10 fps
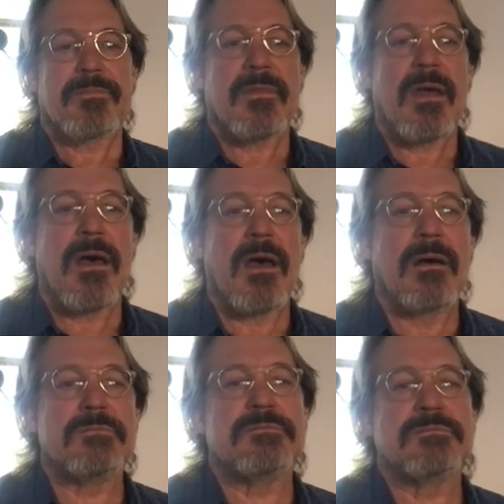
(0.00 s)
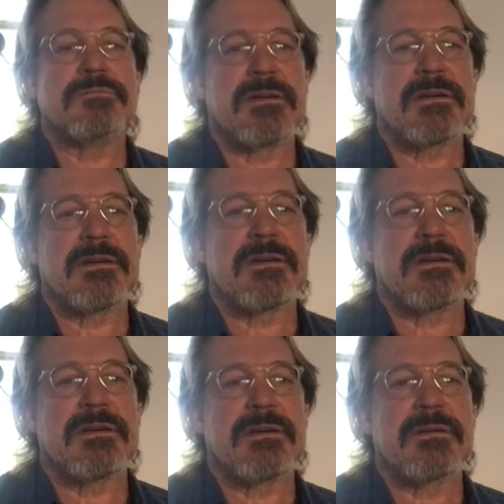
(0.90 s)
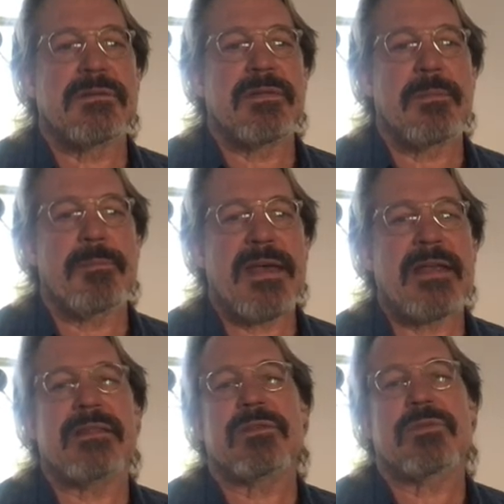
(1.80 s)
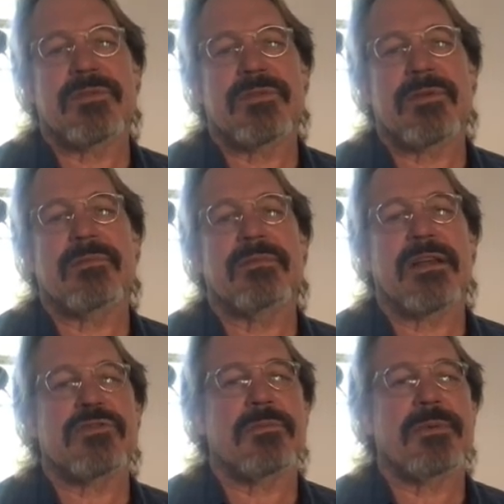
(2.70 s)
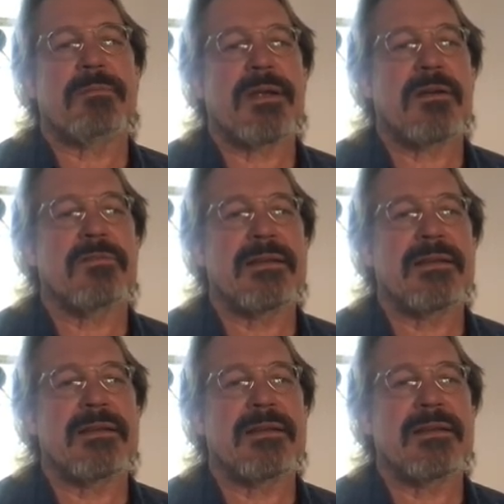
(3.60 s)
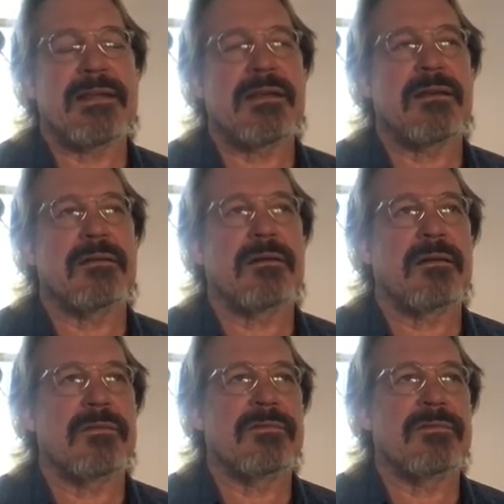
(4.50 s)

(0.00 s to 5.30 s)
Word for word: Um, uh, the bed, this was a lecture prepared for idea of,